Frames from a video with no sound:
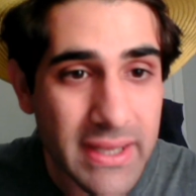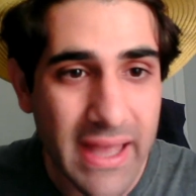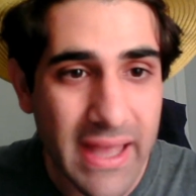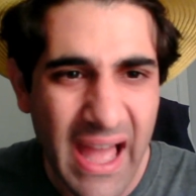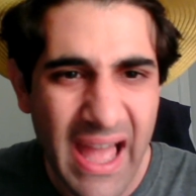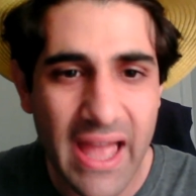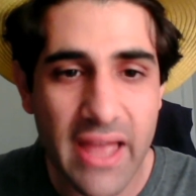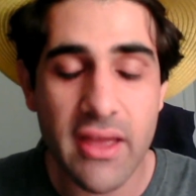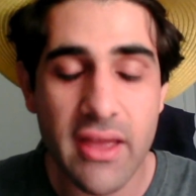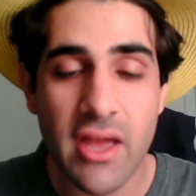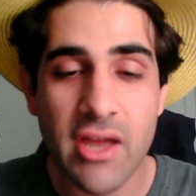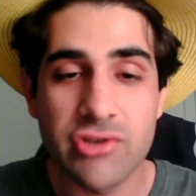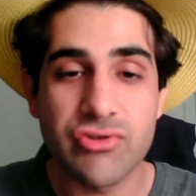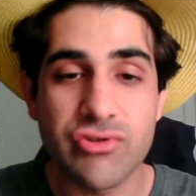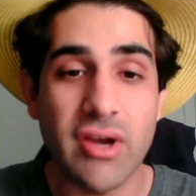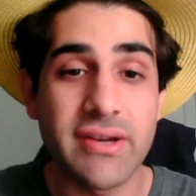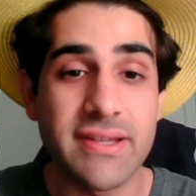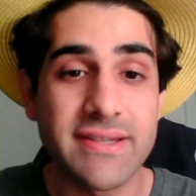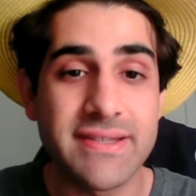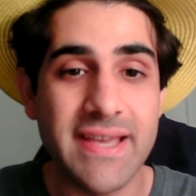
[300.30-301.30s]
guy
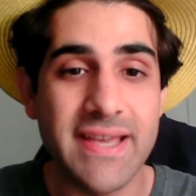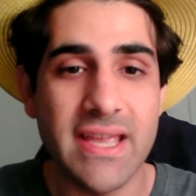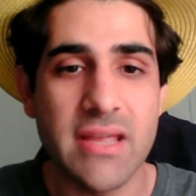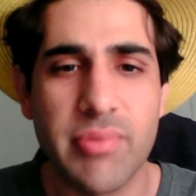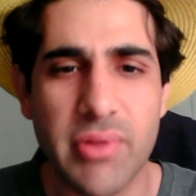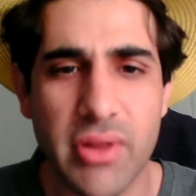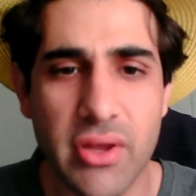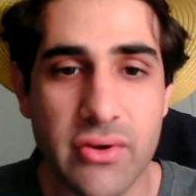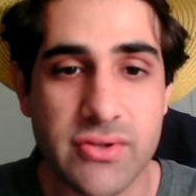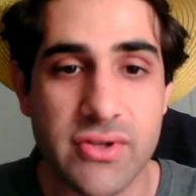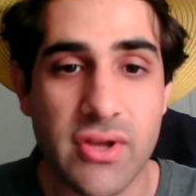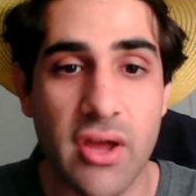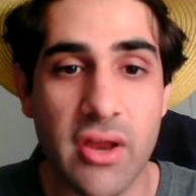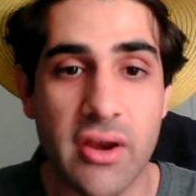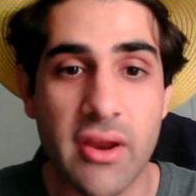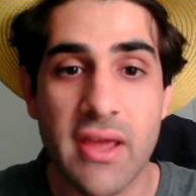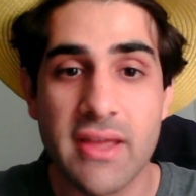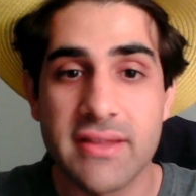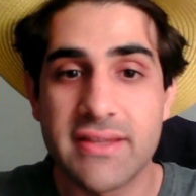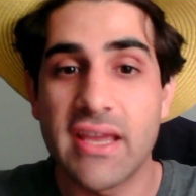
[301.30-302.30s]
trying to take players on,
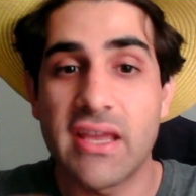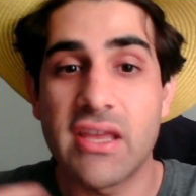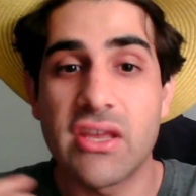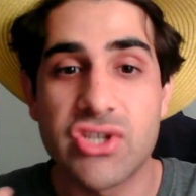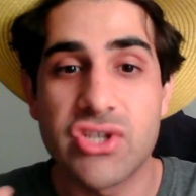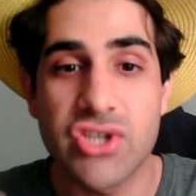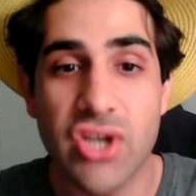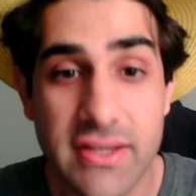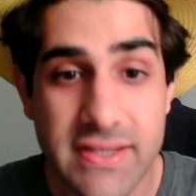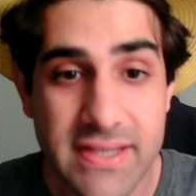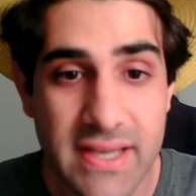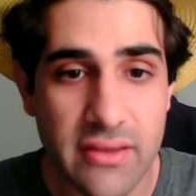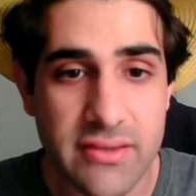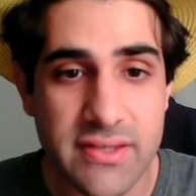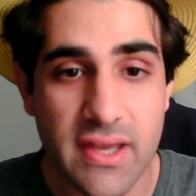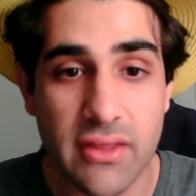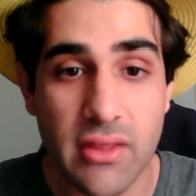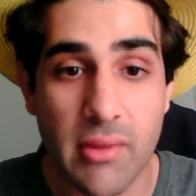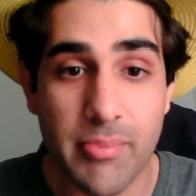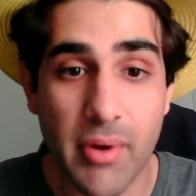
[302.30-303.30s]
taking shots
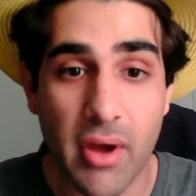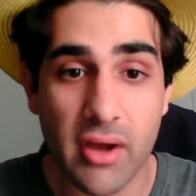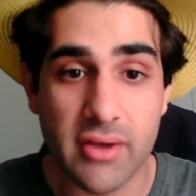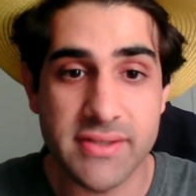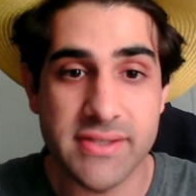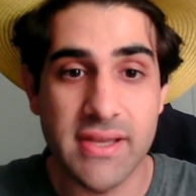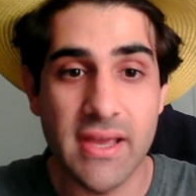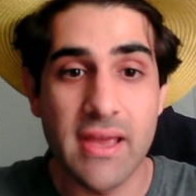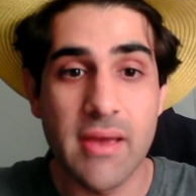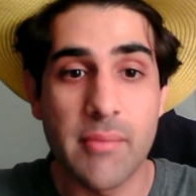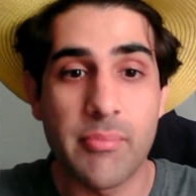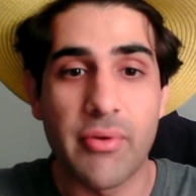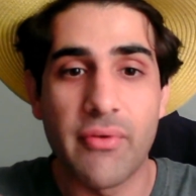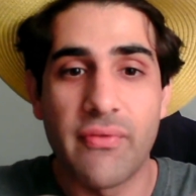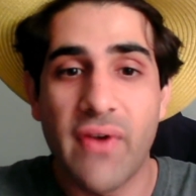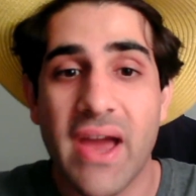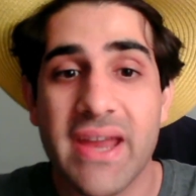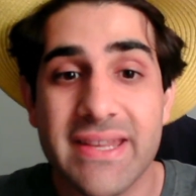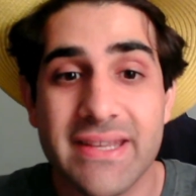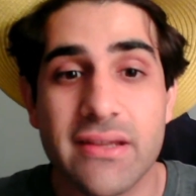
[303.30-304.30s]
outside the box,
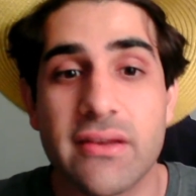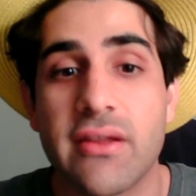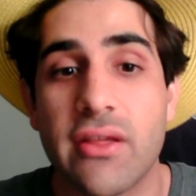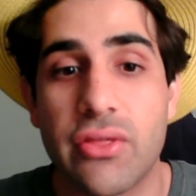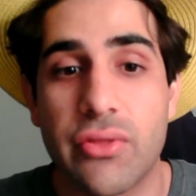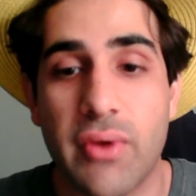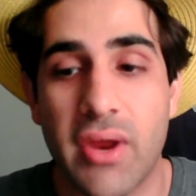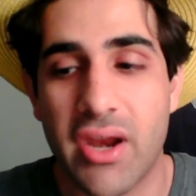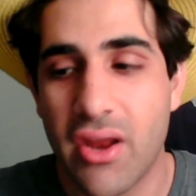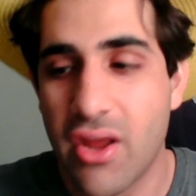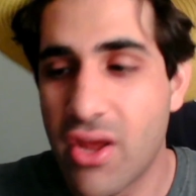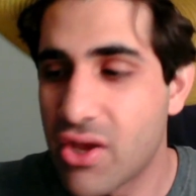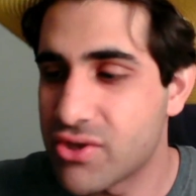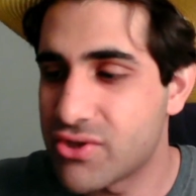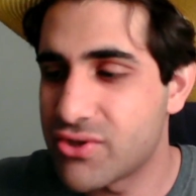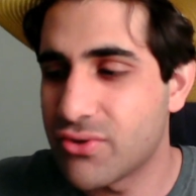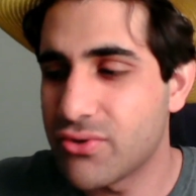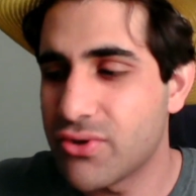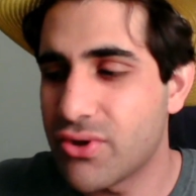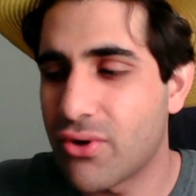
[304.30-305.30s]
providing any threat.
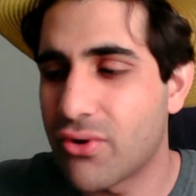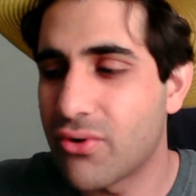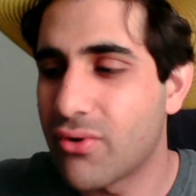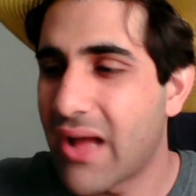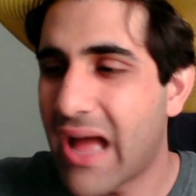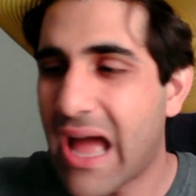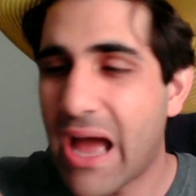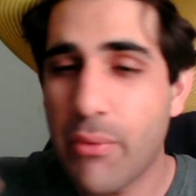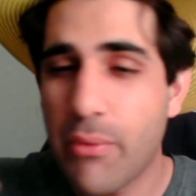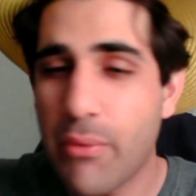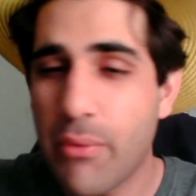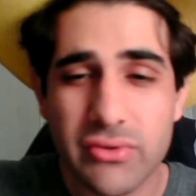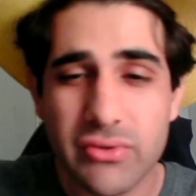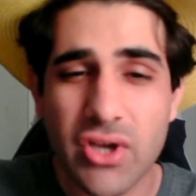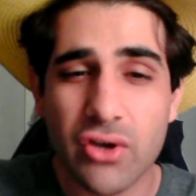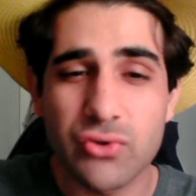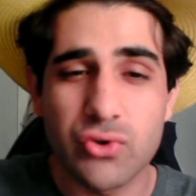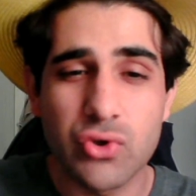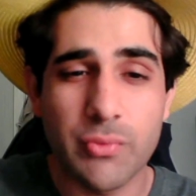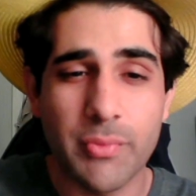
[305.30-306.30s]
So, I won't
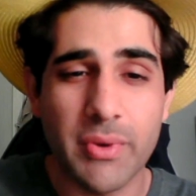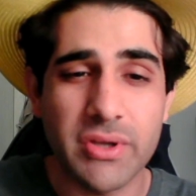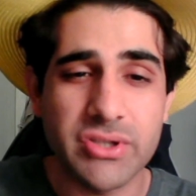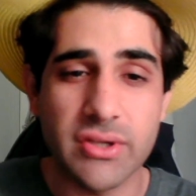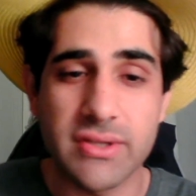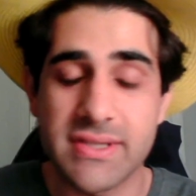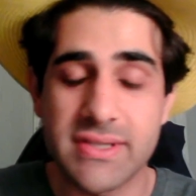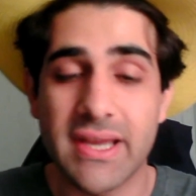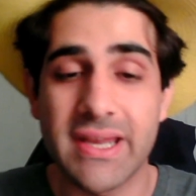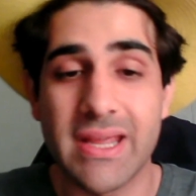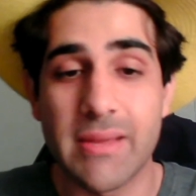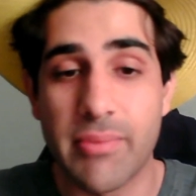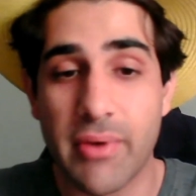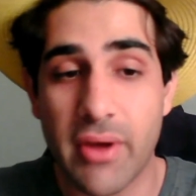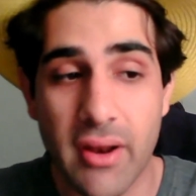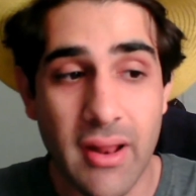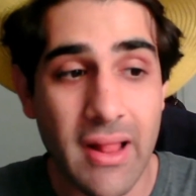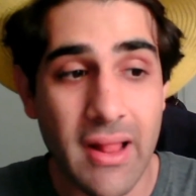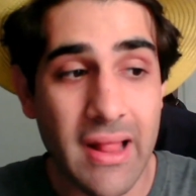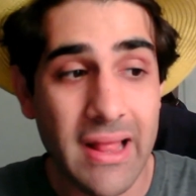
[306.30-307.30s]
talk too much on Sané,
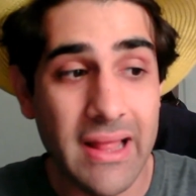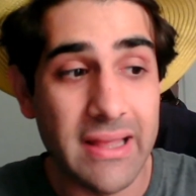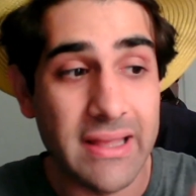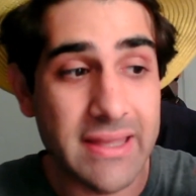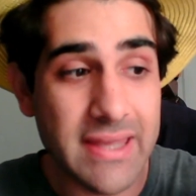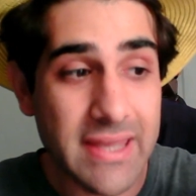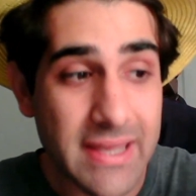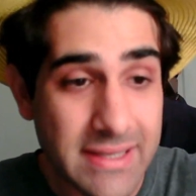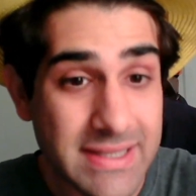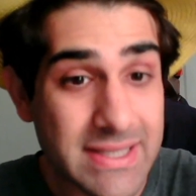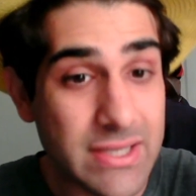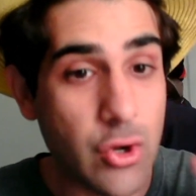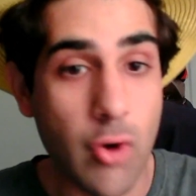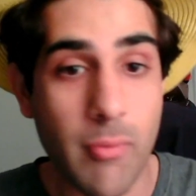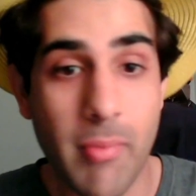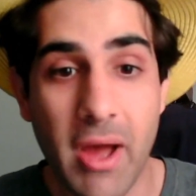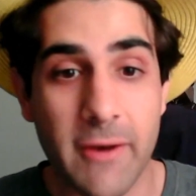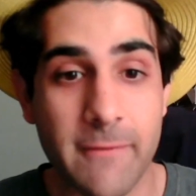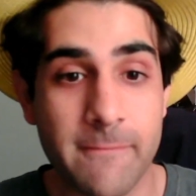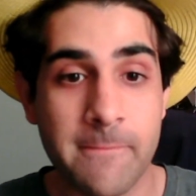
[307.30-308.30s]
but Kingsley
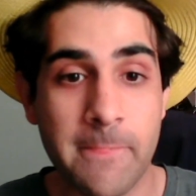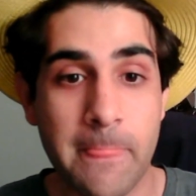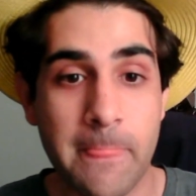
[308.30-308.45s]
Coman,